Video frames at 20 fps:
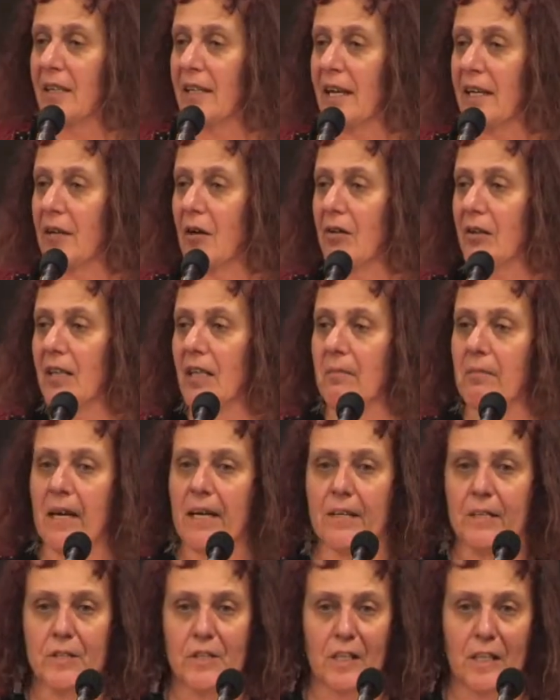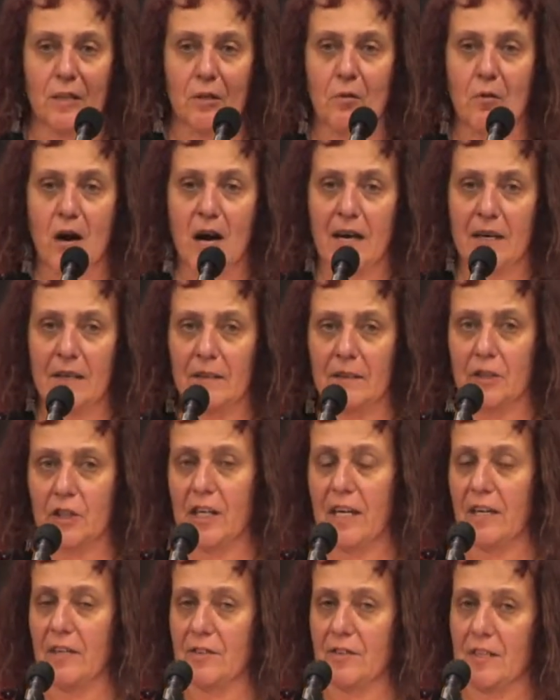And Oakland Mayor Gene Kwan
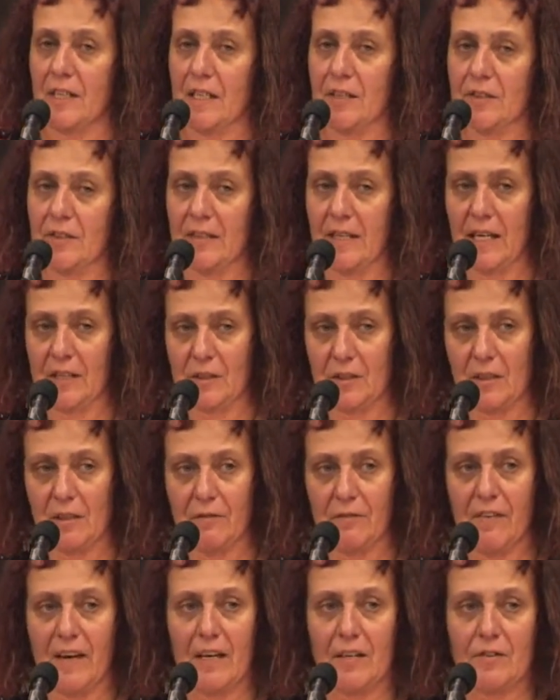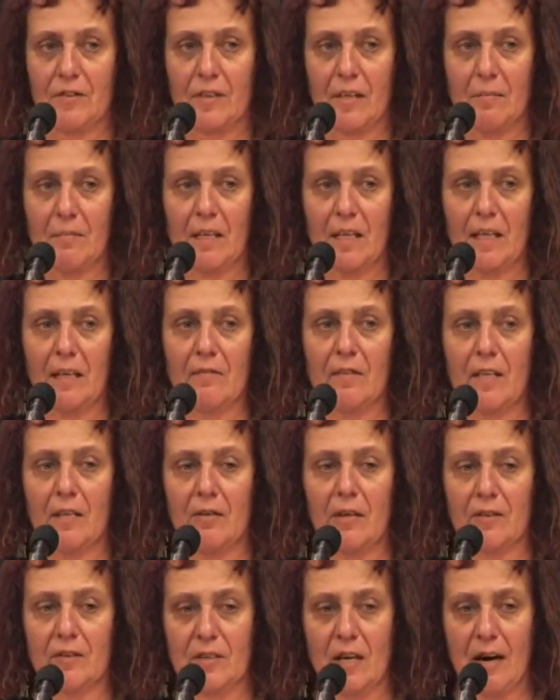chairs the International Affairs Committee of the
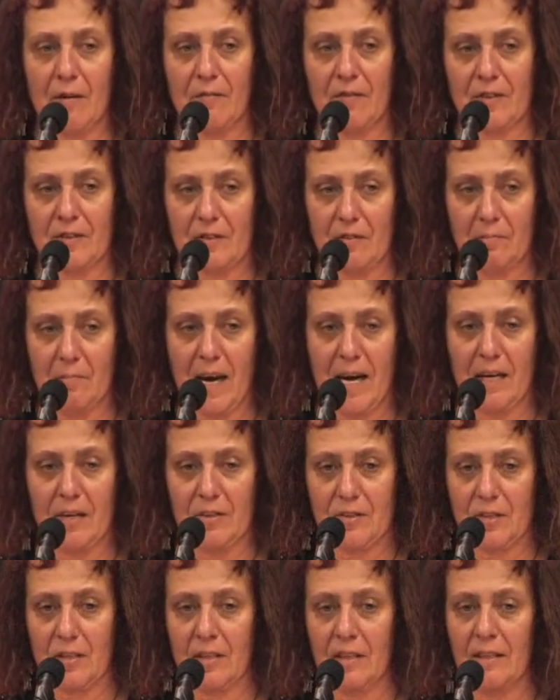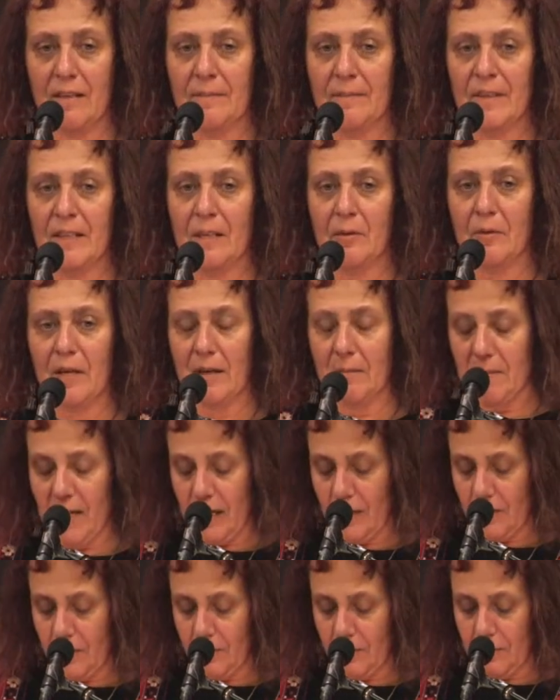U.S. Conference of Mayors, where
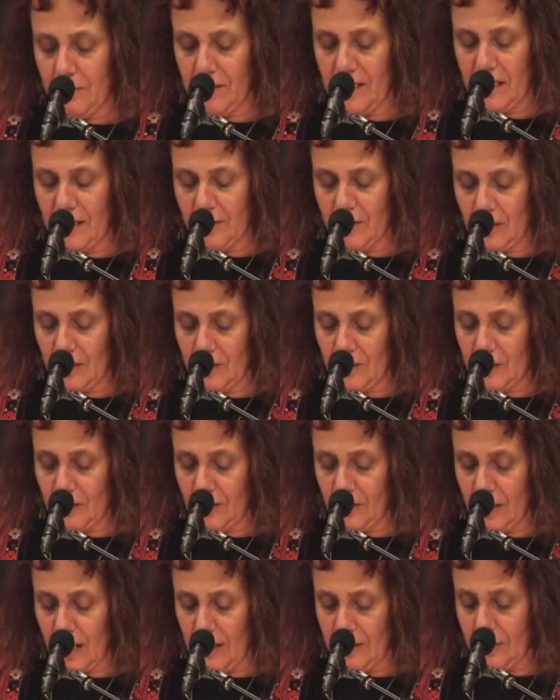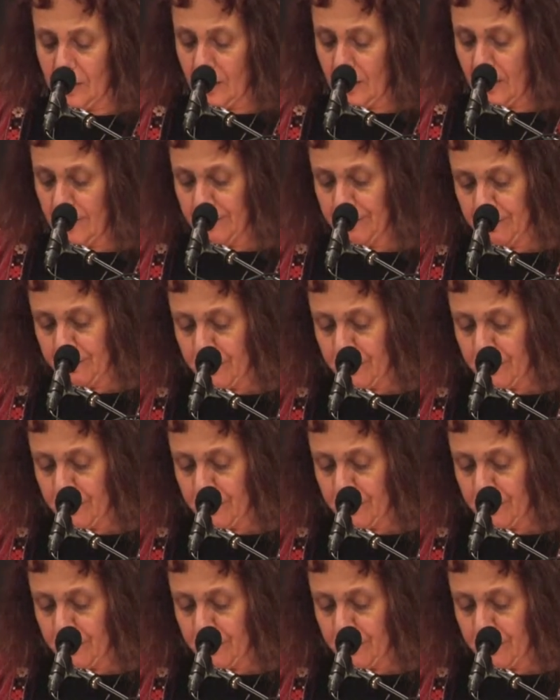Mayors for Peace is discussed.